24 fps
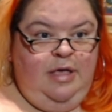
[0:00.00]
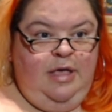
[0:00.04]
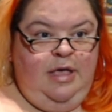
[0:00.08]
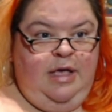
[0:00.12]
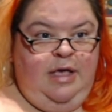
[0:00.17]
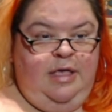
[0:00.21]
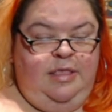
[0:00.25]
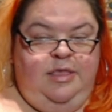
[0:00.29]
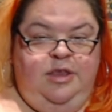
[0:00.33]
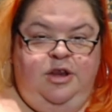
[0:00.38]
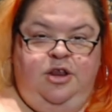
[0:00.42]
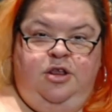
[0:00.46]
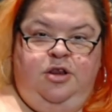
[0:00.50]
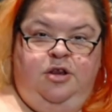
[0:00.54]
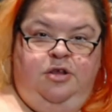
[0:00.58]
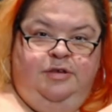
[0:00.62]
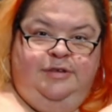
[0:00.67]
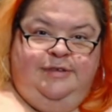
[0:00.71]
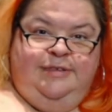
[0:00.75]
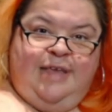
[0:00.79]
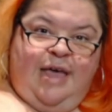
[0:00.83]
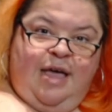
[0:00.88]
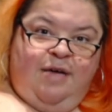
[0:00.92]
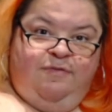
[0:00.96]
and then you can
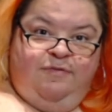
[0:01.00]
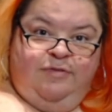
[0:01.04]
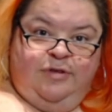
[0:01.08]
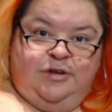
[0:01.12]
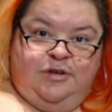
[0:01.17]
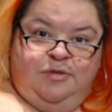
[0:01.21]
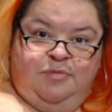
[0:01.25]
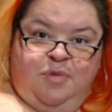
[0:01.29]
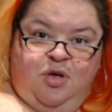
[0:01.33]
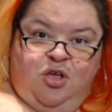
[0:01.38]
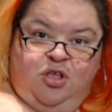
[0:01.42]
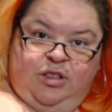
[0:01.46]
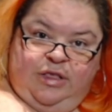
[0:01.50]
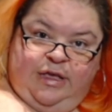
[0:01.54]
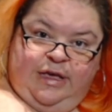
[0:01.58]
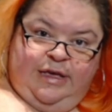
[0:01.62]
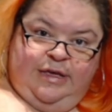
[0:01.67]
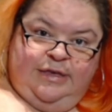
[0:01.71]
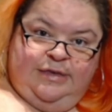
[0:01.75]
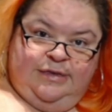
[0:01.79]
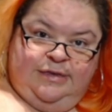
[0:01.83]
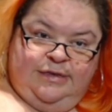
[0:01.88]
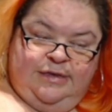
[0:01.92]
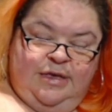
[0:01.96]
use that for
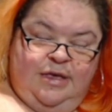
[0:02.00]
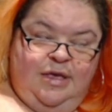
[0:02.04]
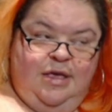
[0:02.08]
tamales,